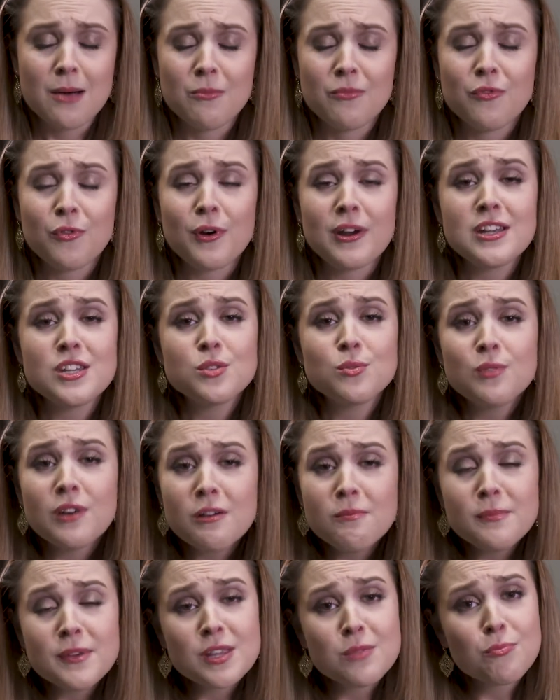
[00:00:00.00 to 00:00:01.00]
For a
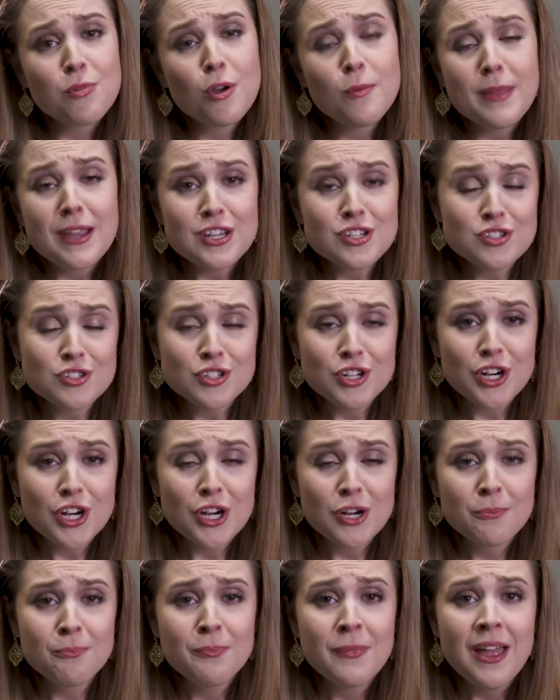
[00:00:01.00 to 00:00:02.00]
12-month probation
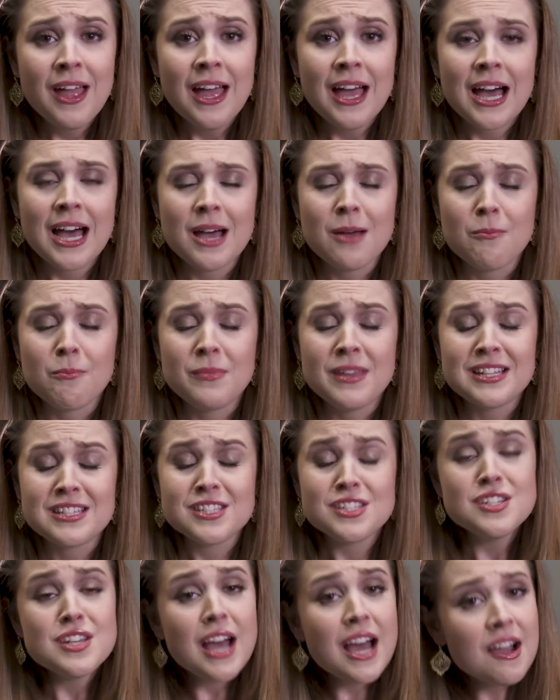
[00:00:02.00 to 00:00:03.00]
term that's
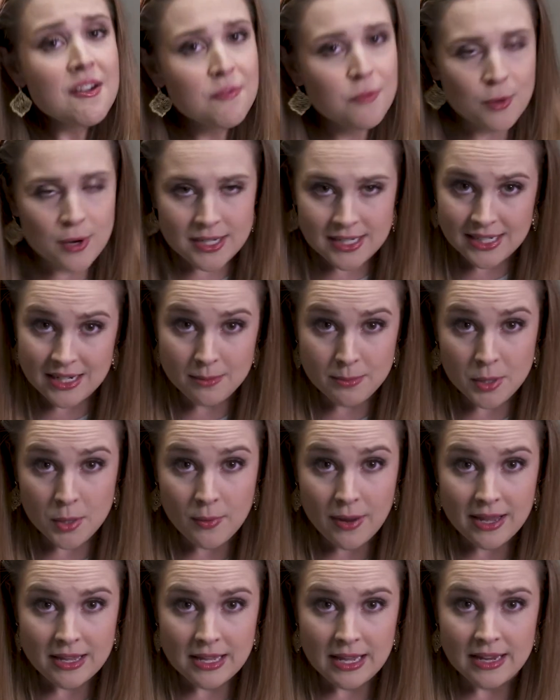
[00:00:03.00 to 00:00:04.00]
not for a
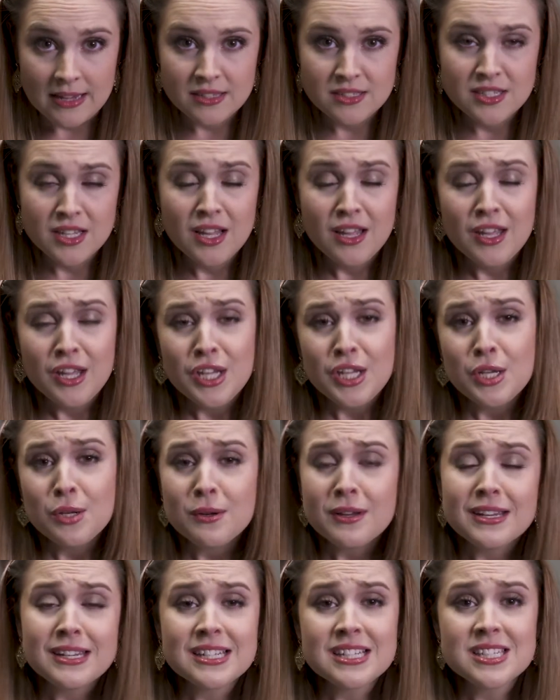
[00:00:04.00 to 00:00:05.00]
DWI case, you
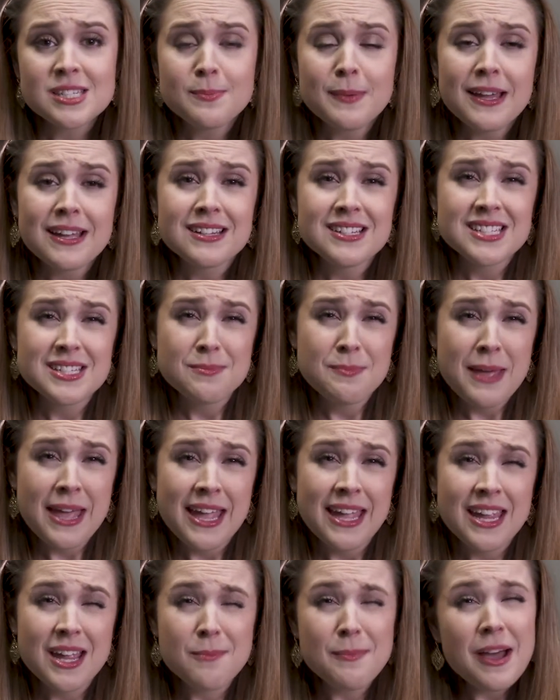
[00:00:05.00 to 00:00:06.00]
can expect to
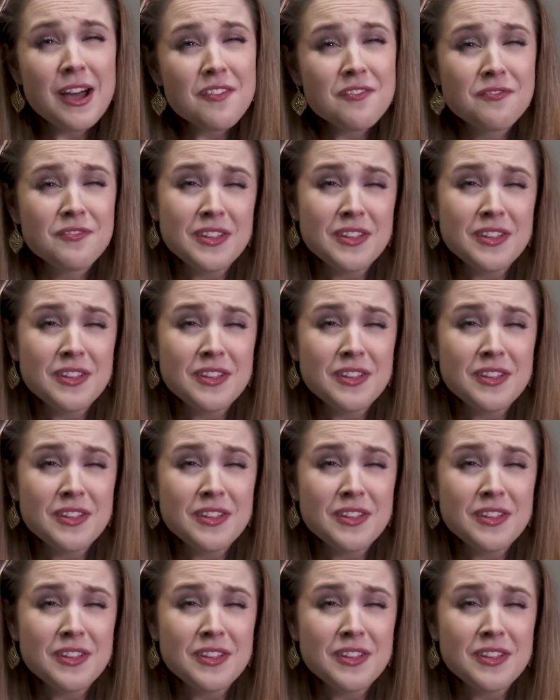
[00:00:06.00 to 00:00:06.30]
pay about